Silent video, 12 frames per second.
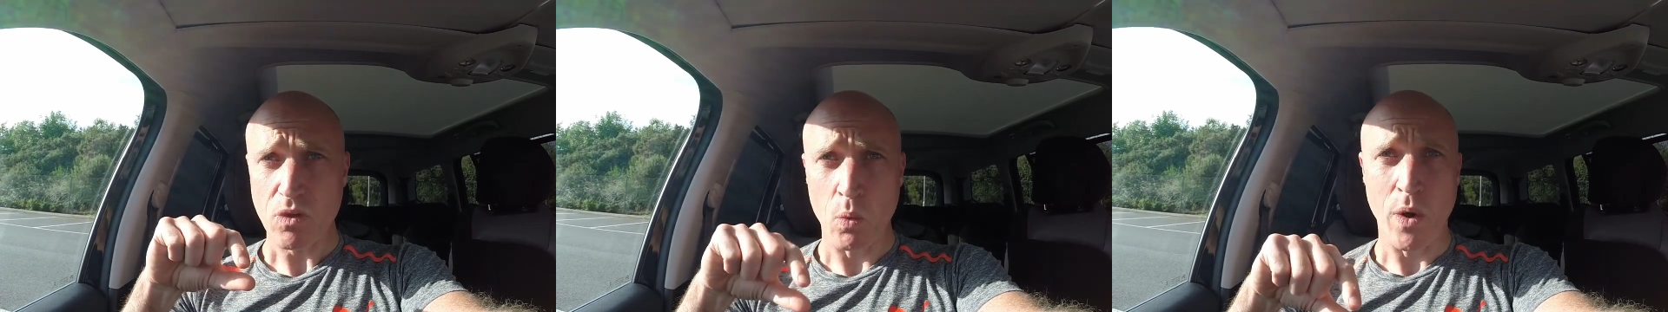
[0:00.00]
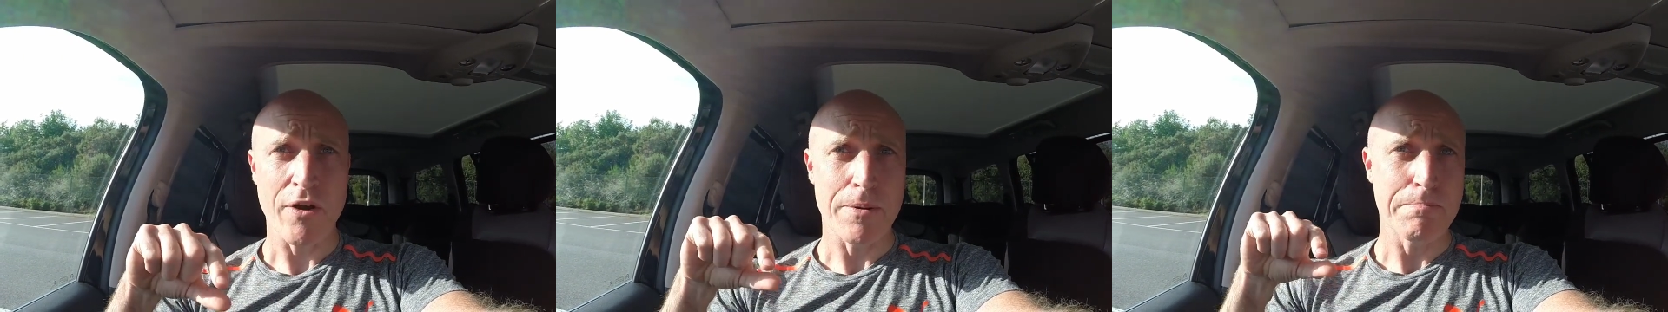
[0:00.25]

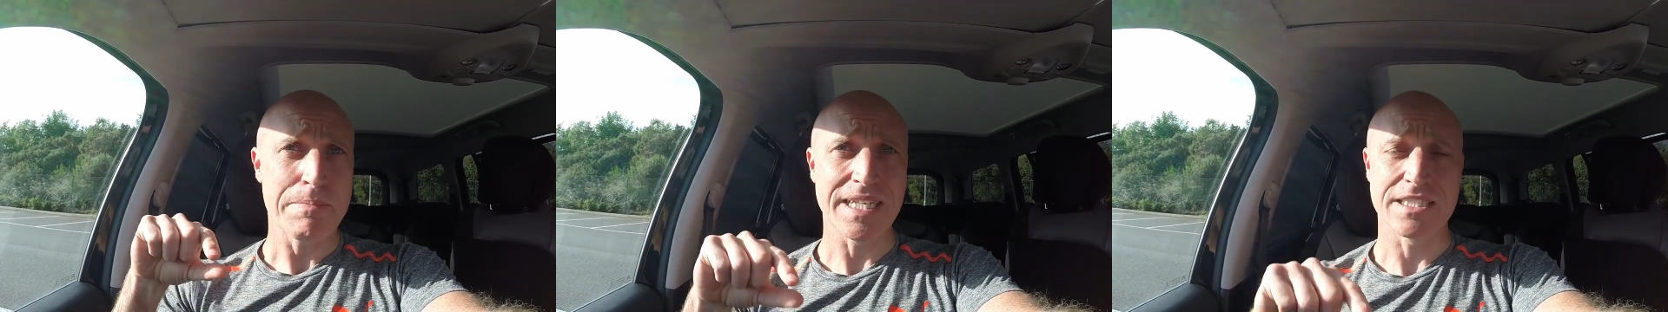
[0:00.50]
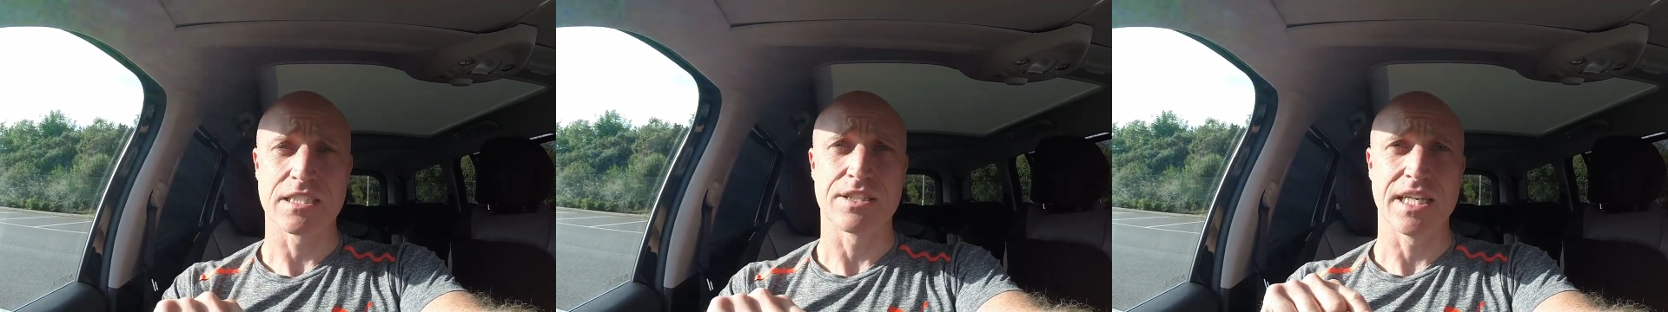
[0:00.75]
where it
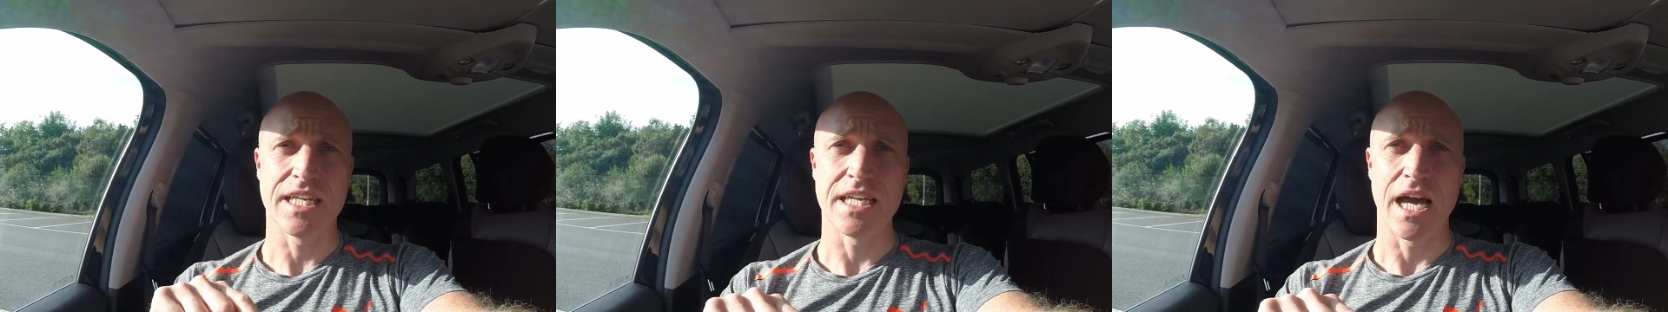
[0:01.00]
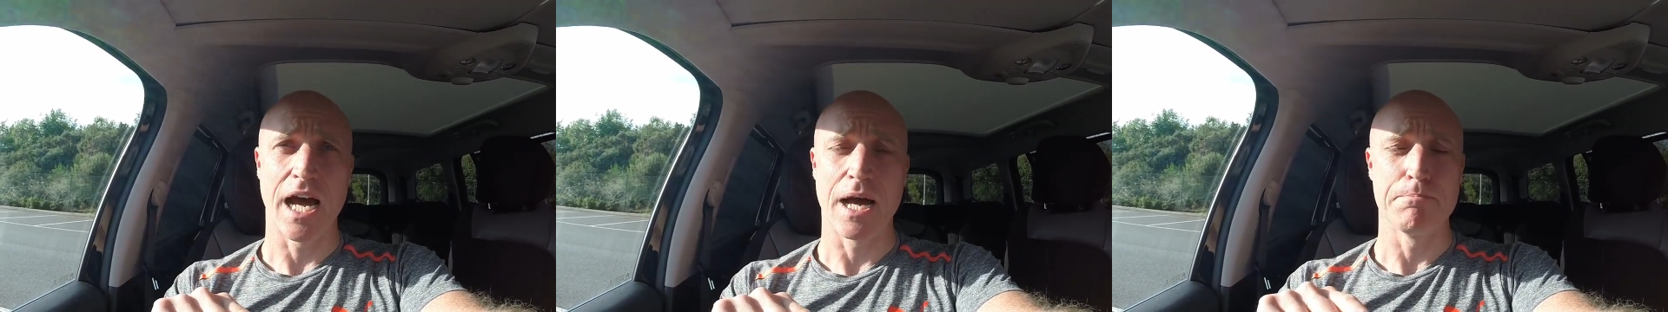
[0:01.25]
meets
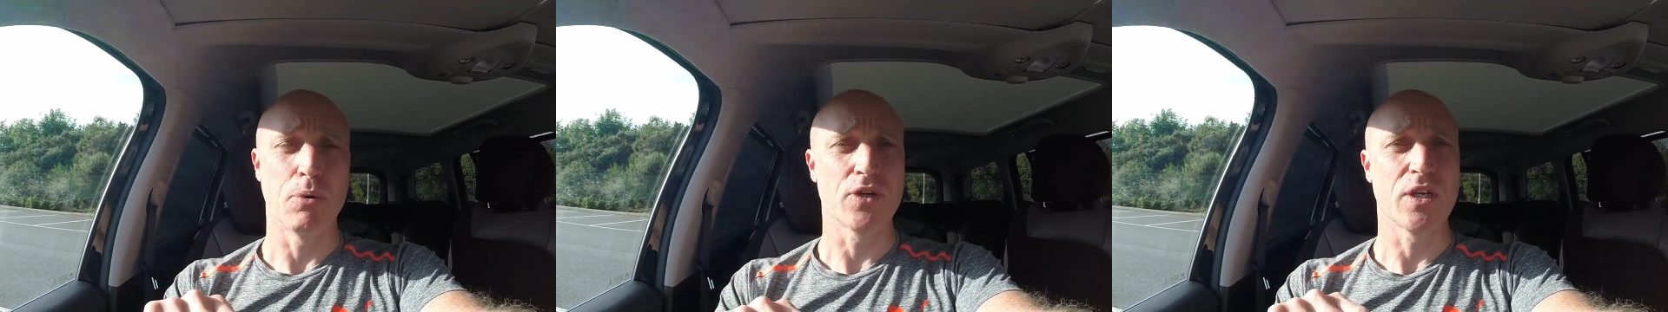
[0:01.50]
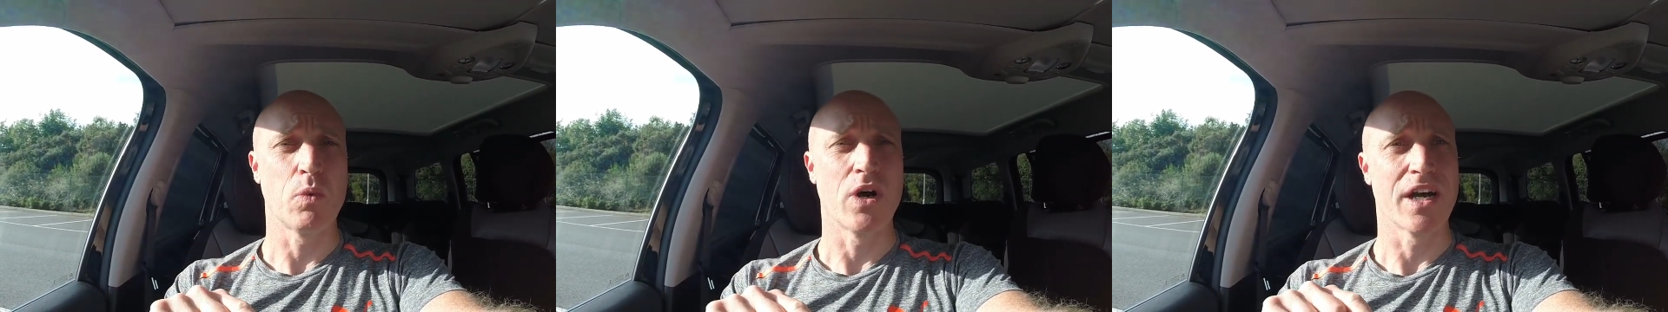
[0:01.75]
the
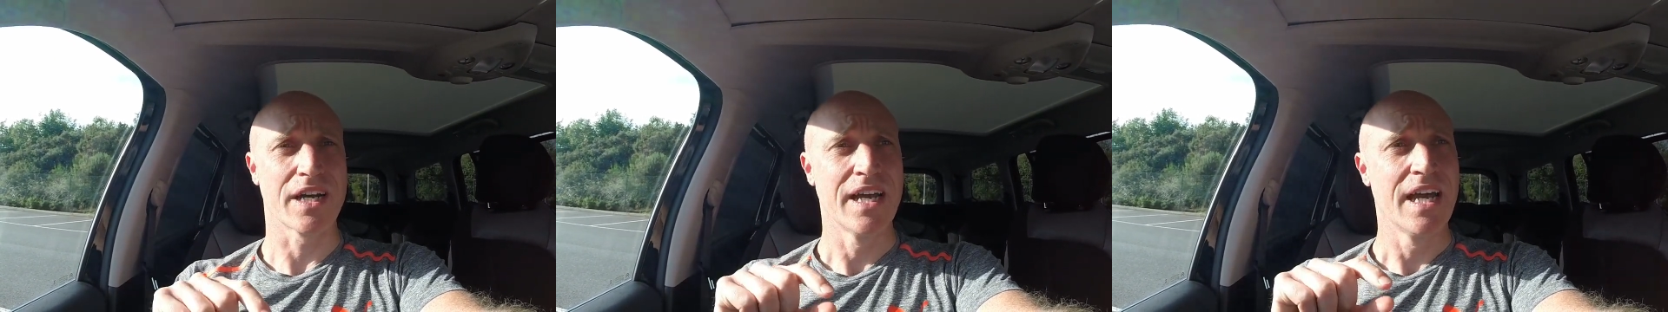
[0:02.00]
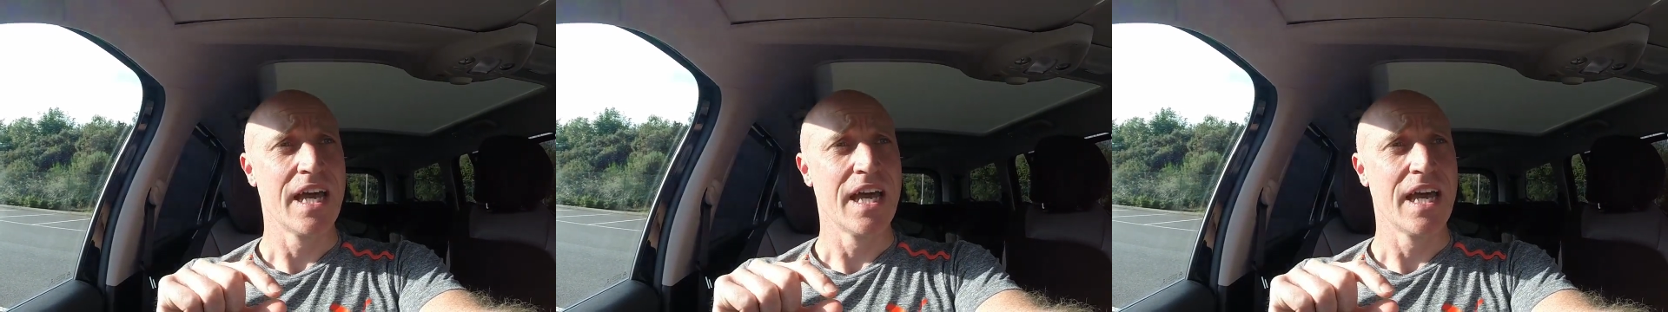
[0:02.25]
bodywork,